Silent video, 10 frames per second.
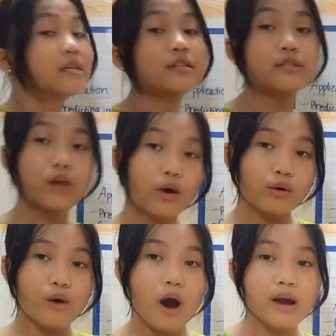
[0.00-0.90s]

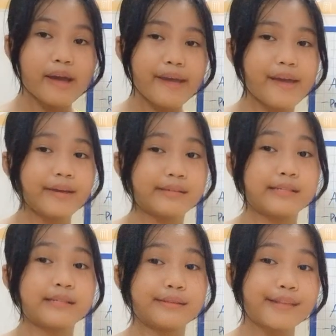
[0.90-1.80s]
So
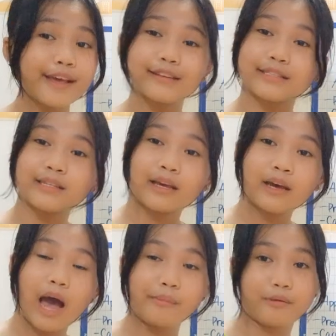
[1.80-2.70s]
is this
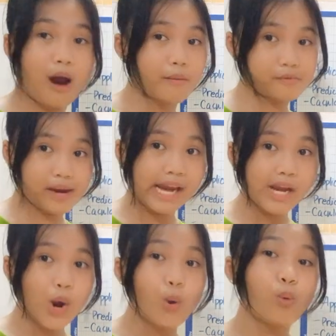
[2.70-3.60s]

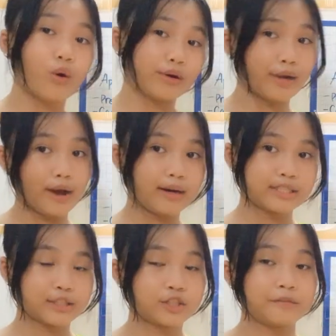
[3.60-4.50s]
appropriate or
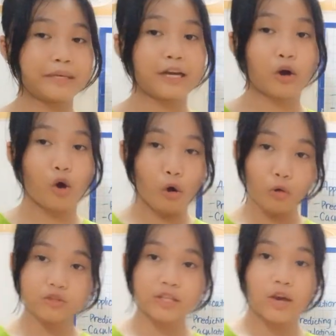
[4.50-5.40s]
not to be
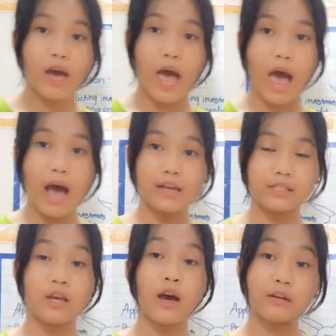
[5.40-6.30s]
called as
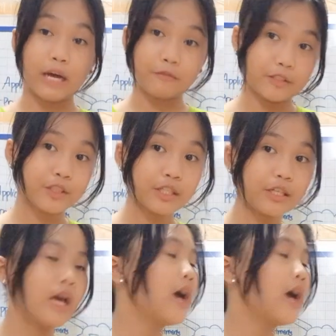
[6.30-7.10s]
a function?